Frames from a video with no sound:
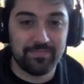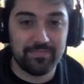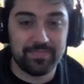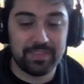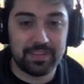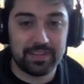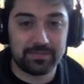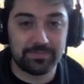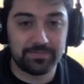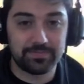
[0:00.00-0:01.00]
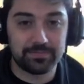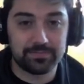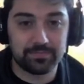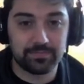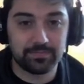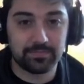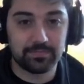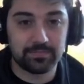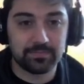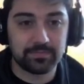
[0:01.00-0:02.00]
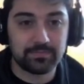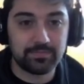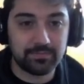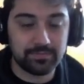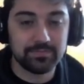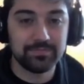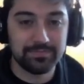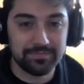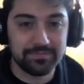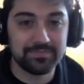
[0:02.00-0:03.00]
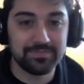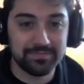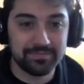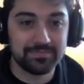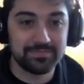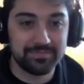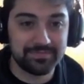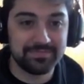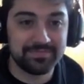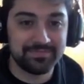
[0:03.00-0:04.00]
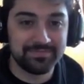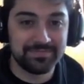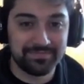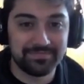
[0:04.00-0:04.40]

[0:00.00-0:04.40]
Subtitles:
[no speech]